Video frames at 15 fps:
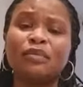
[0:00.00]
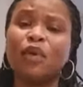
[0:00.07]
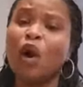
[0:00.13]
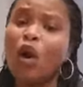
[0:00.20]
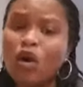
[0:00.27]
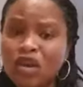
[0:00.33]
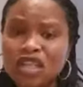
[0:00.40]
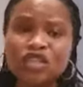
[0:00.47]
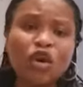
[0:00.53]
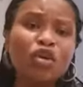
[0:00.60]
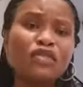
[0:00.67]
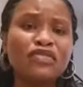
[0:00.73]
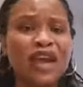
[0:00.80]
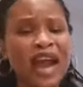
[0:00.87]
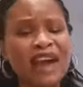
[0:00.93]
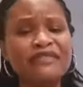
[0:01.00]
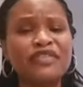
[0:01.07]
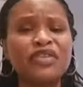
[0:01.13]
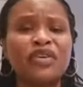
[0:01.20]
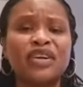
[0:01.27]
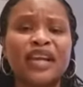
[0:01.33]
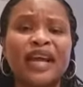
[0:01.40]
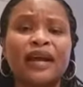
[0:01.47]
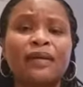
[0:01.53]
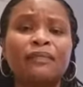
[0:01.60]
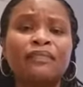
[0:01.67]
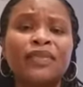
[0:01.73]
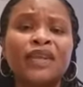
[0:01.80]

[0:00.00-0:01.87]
but it's all over Africa now.